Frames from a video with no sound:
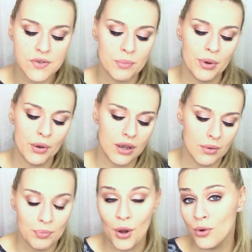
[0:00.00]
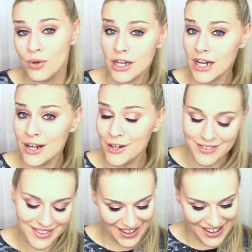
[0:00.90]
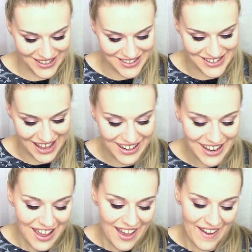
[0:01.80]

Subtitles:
It's from Polar, like I said.